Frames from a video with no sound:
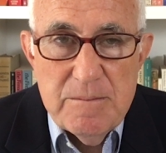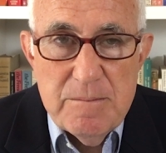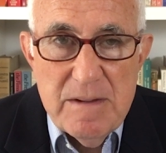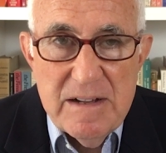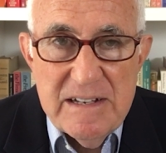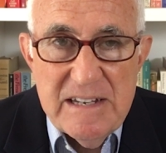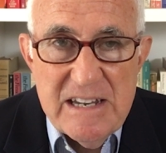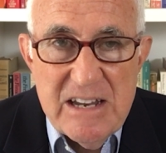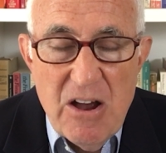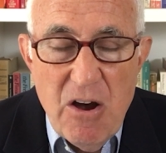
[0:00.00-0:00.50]

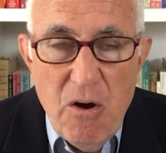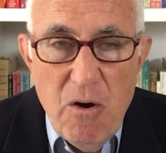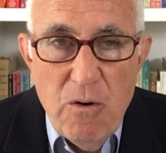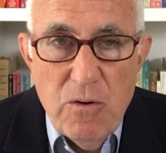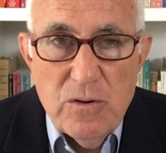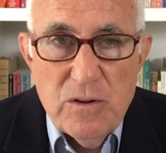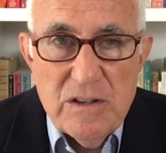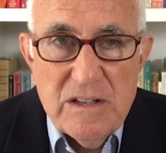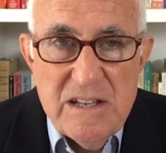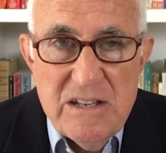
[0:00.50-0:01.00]
money
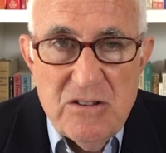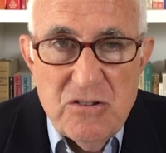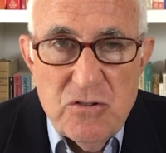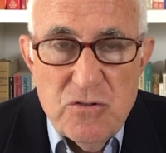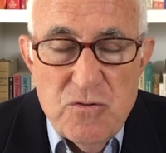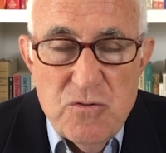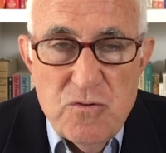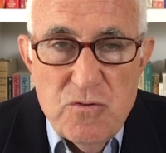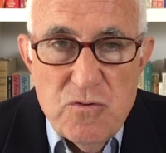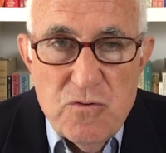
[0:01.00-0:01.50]
only
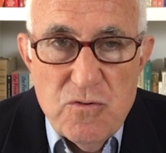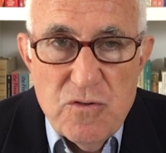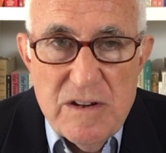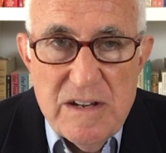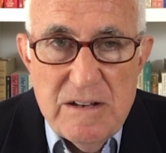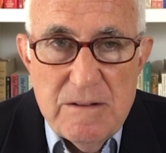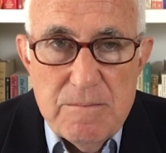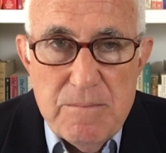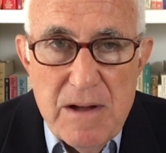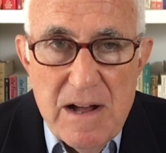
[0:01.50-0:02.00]
to
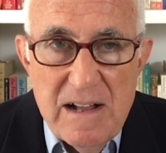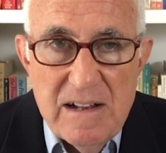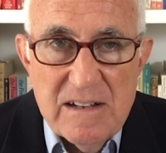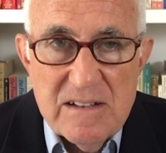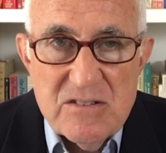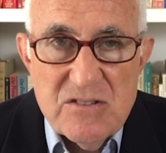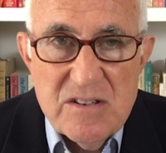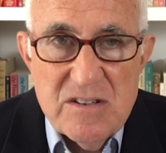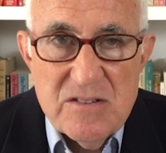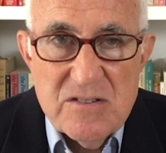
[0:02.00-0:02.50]
green
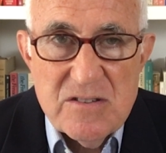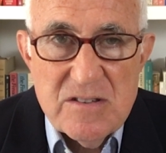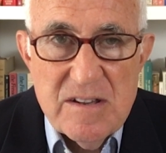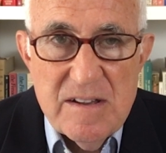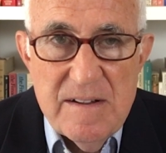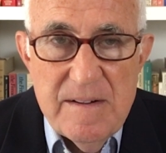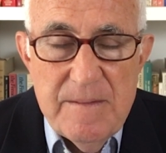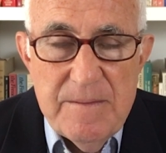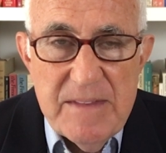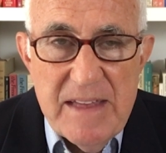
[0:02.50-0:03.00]
policies
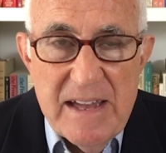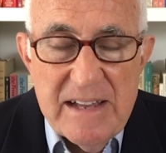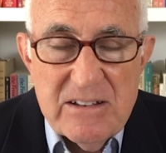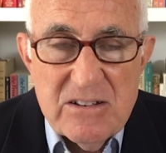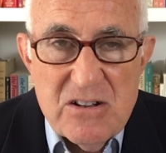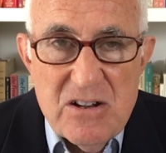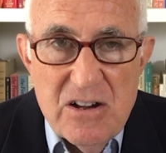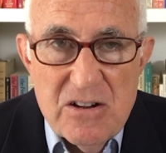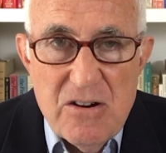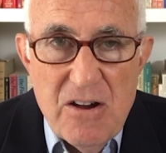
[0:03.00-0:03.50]

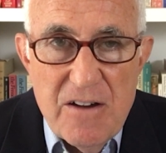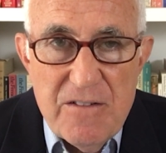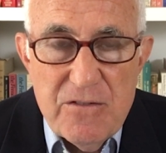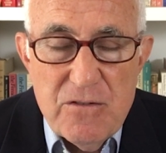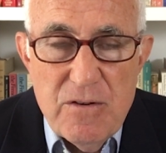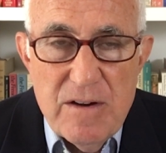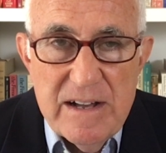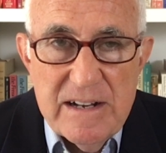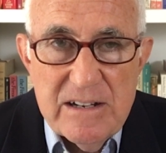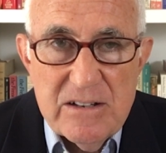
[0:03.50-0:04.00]
and cut off
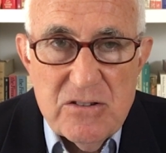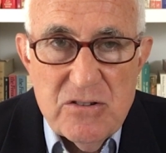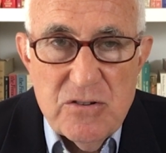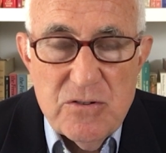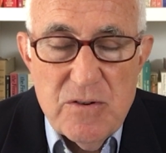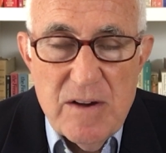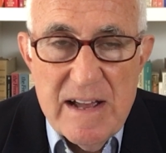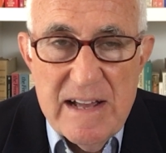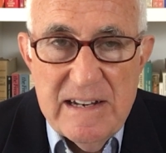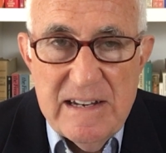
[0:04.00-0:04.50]
credit
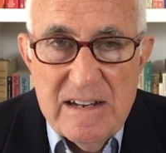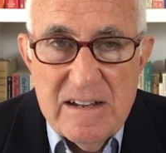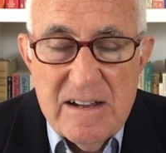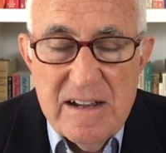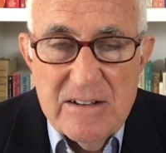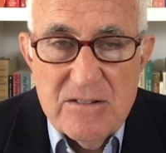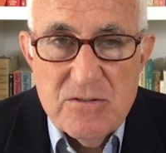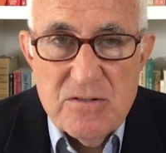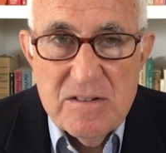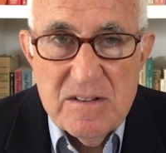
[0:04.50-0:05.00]
to any
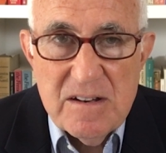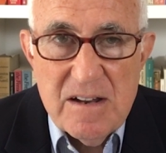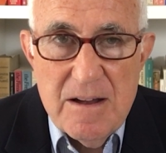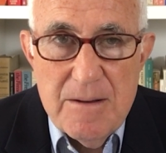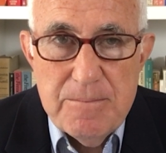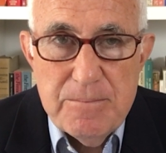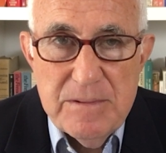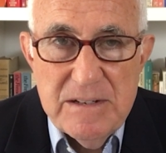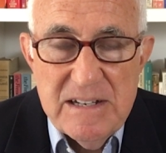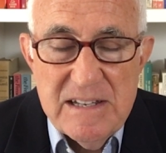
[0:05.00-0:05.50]
country, company